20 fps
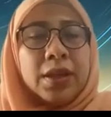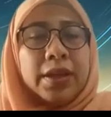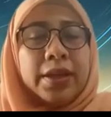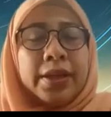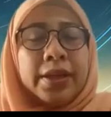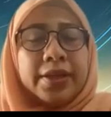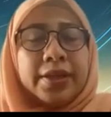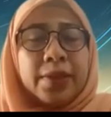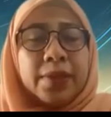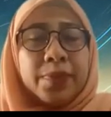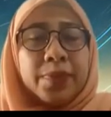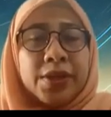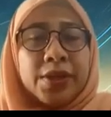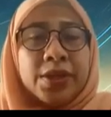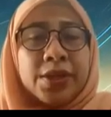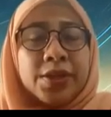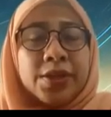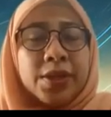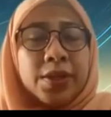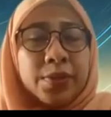at
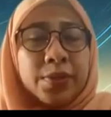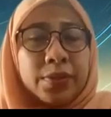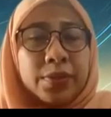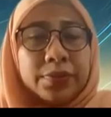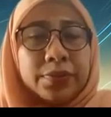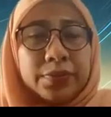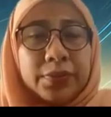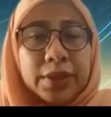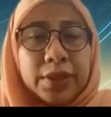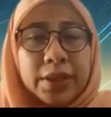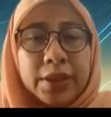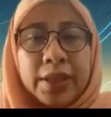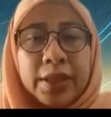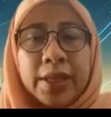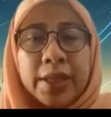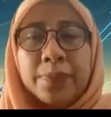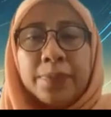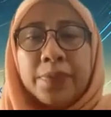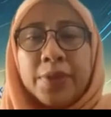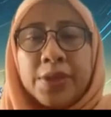temperature 0
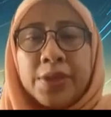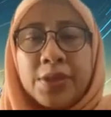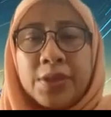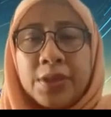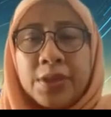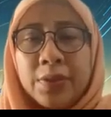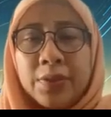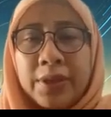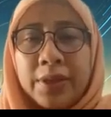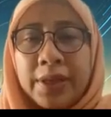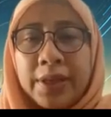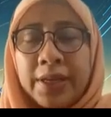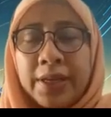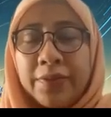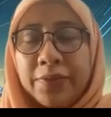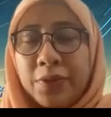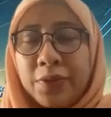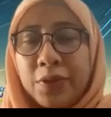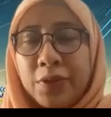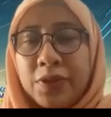and pressure 0 at
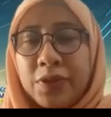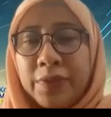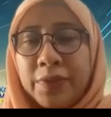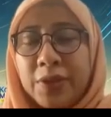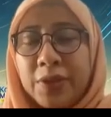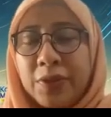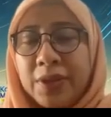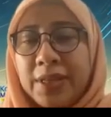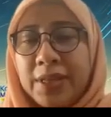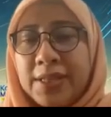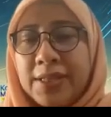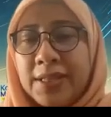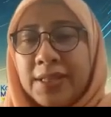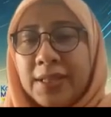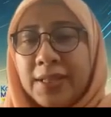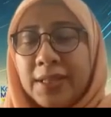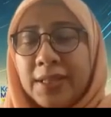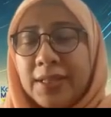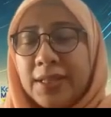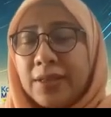the photosphere. You can
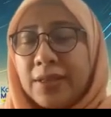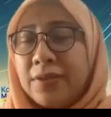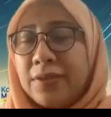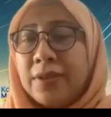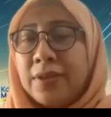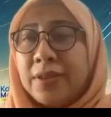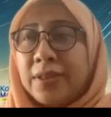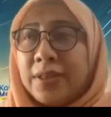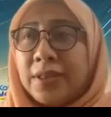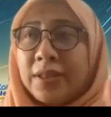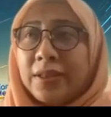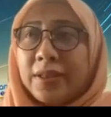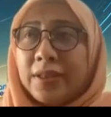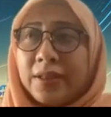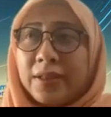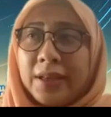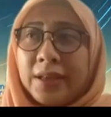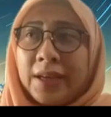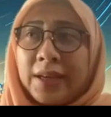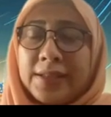see that now
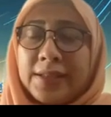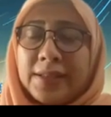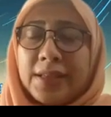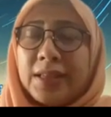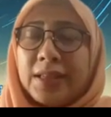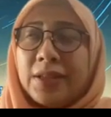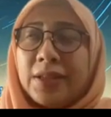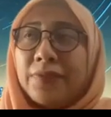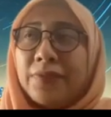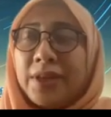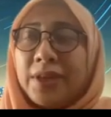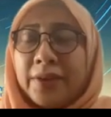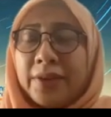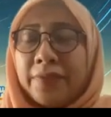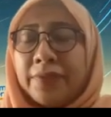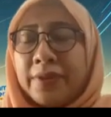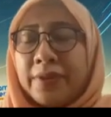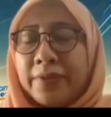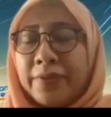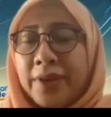at the center we
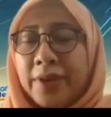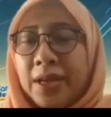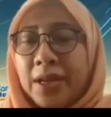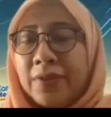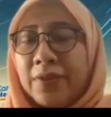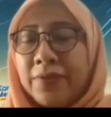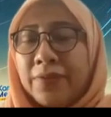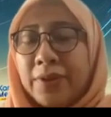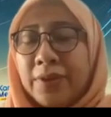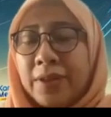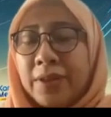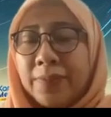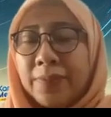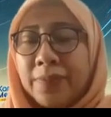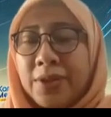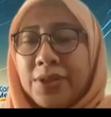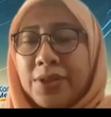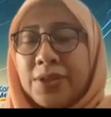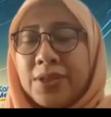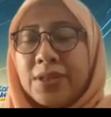have a value for the
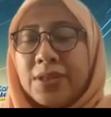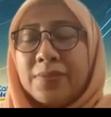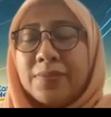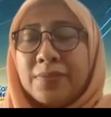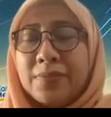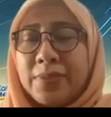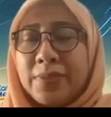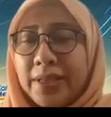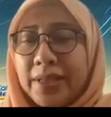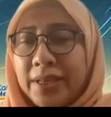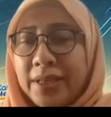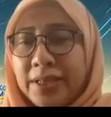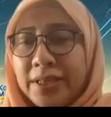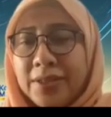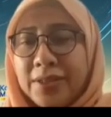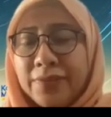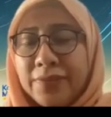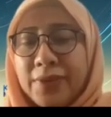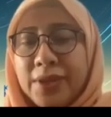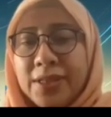pressure, but at the
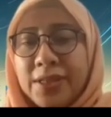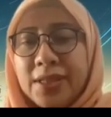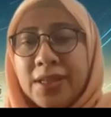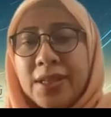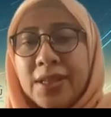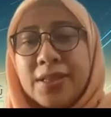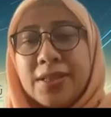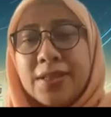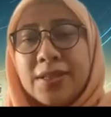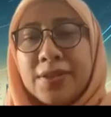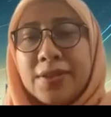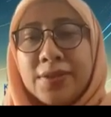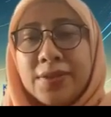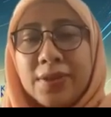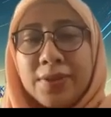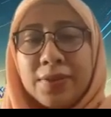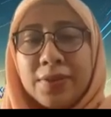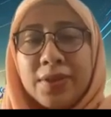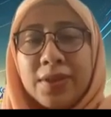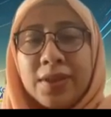surface is
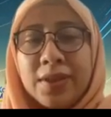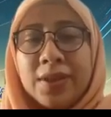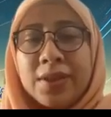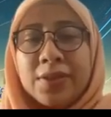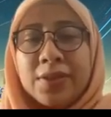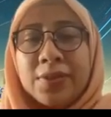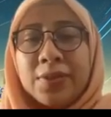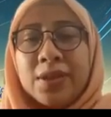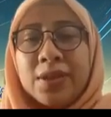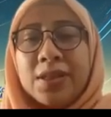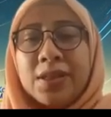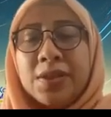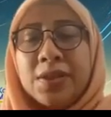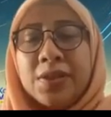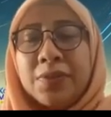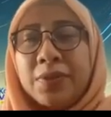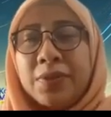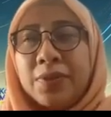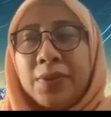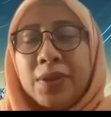0. So this
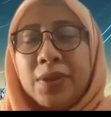is what we